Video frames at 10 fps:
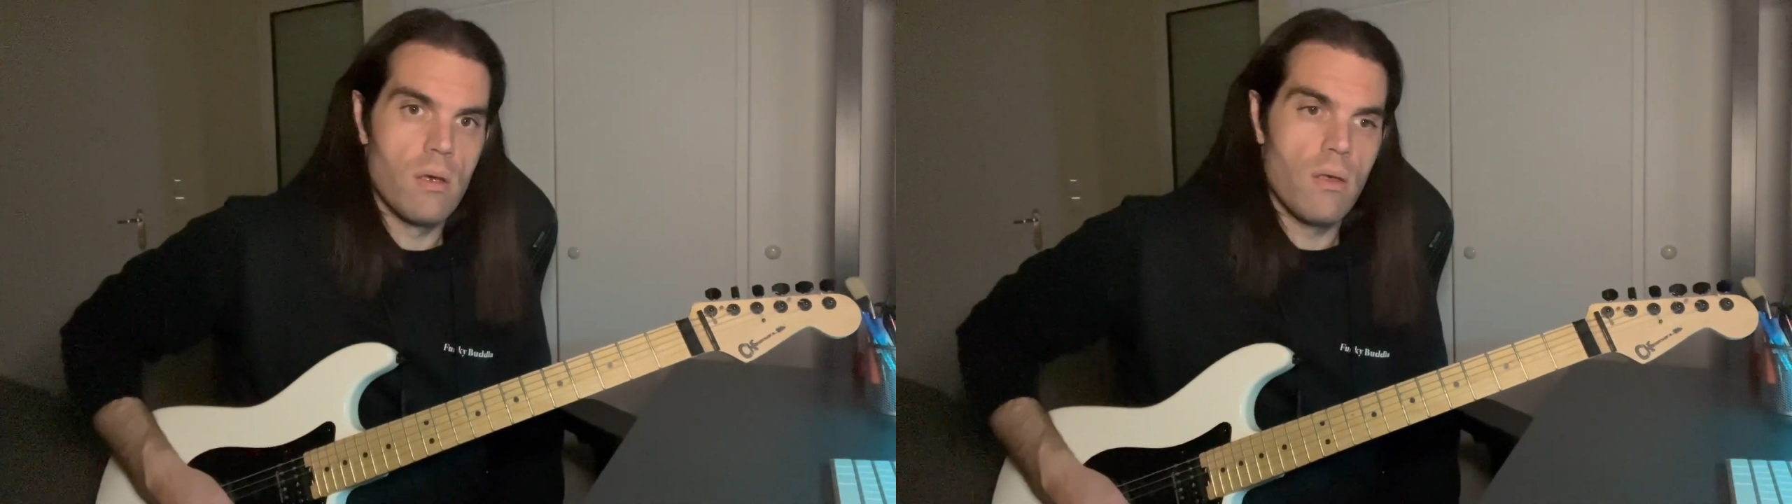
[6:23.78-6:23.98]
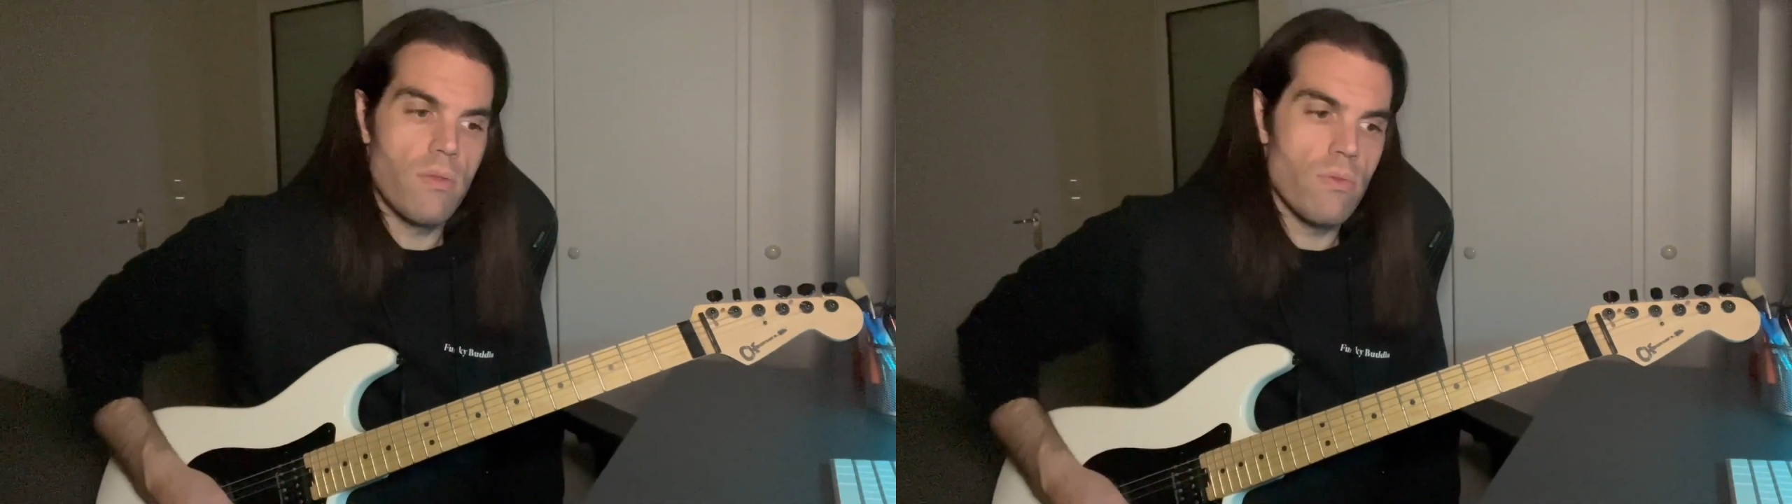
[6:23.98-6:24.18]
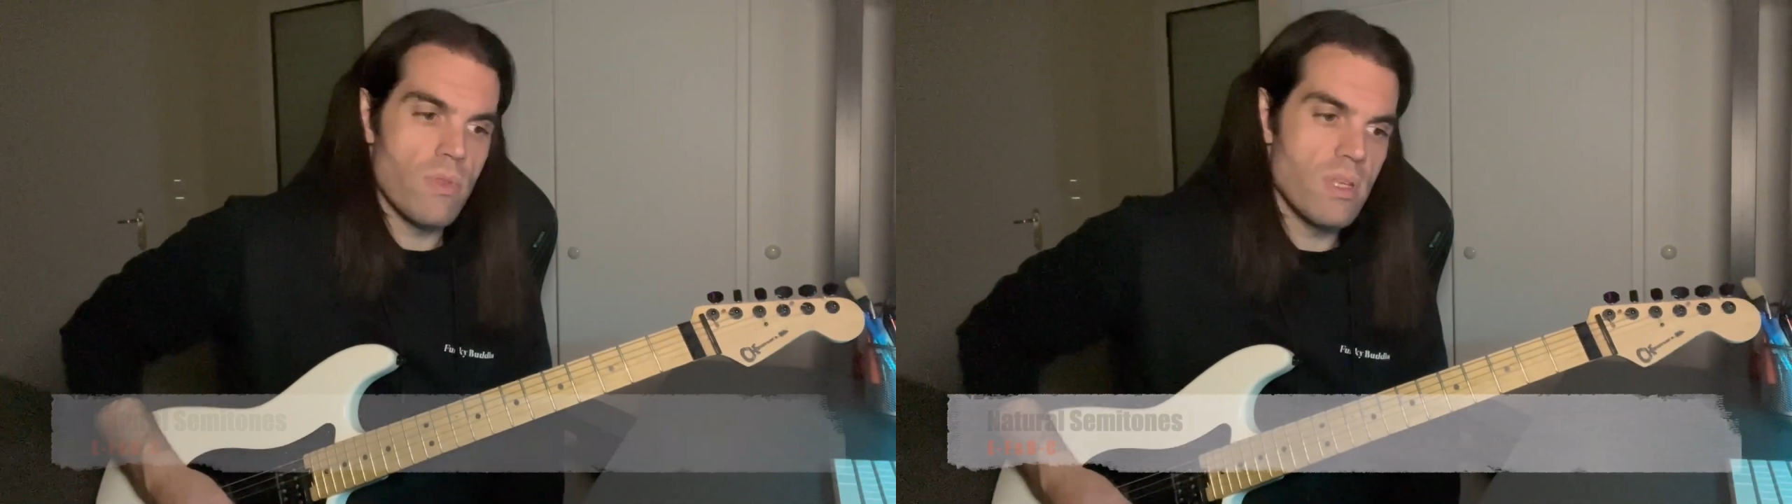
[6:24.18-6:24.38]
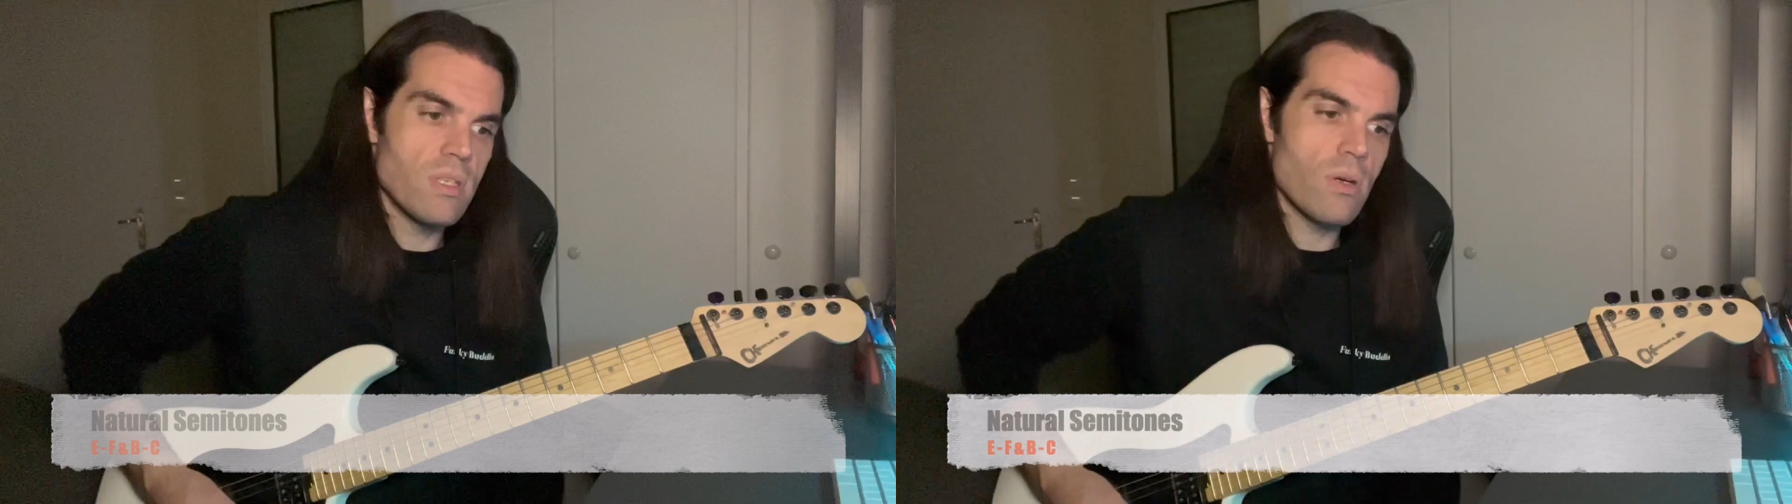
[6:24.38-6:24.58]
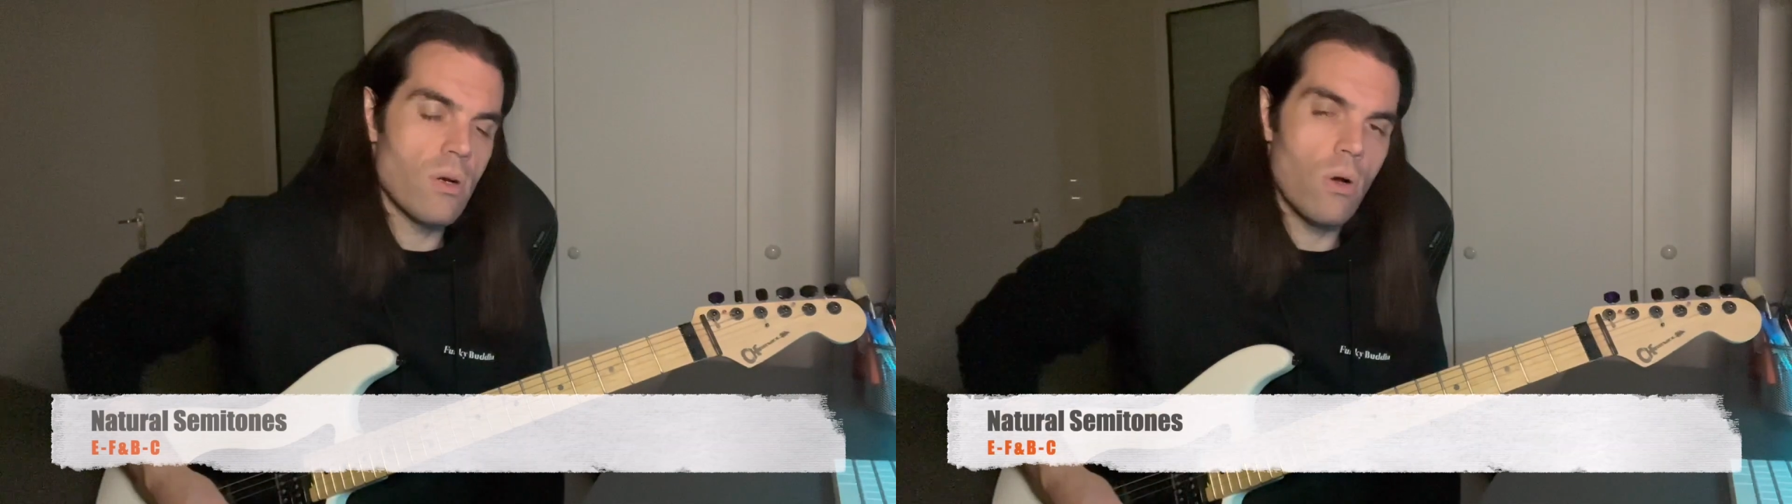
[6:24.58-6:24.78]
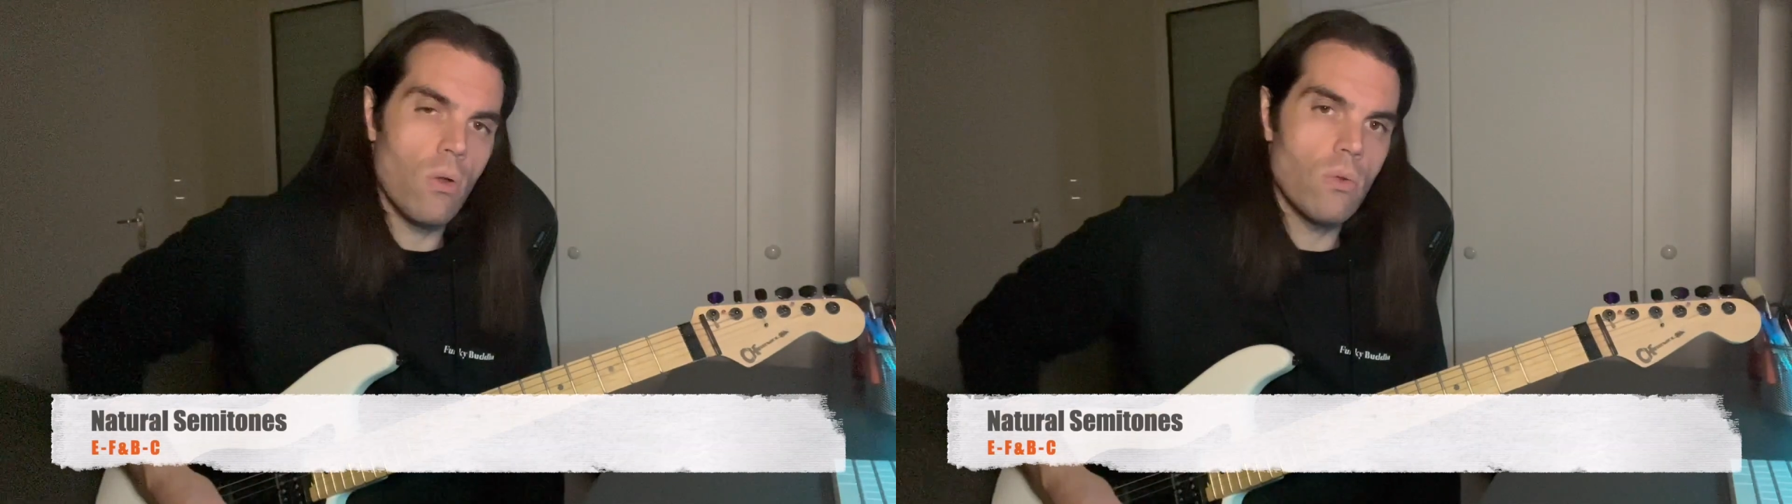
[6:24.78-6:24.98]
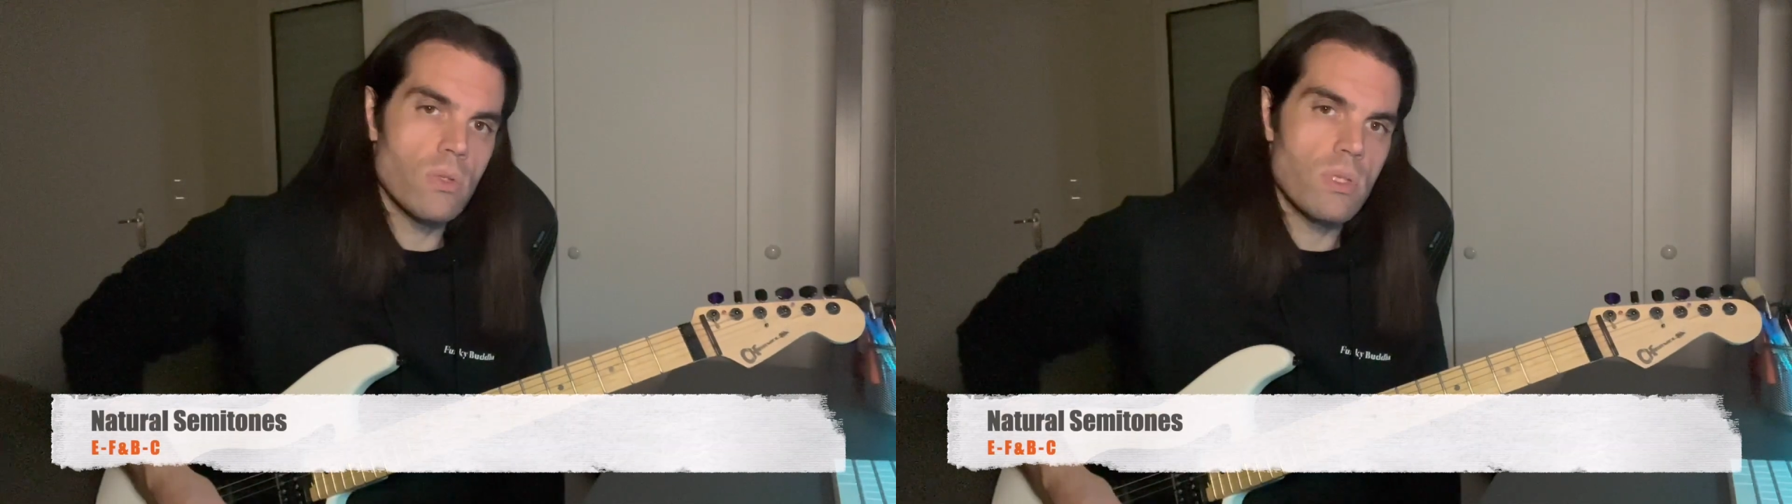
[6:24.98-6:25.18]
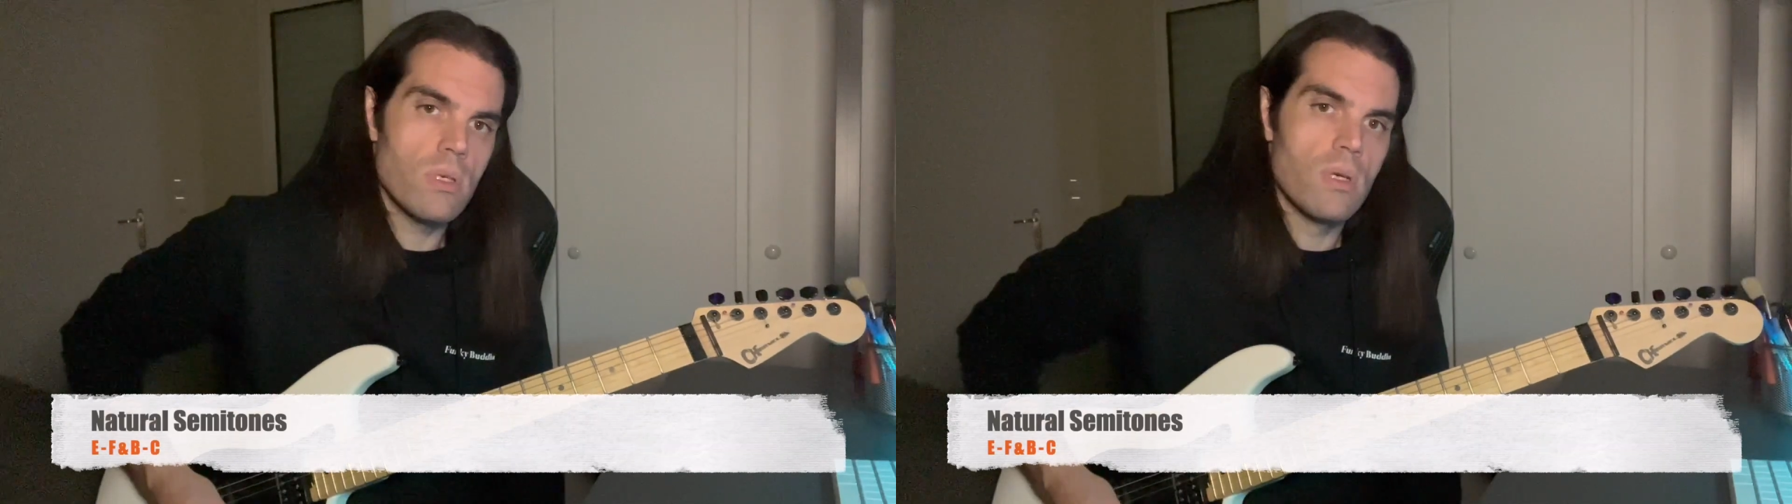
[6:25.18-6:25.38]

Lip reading: These are called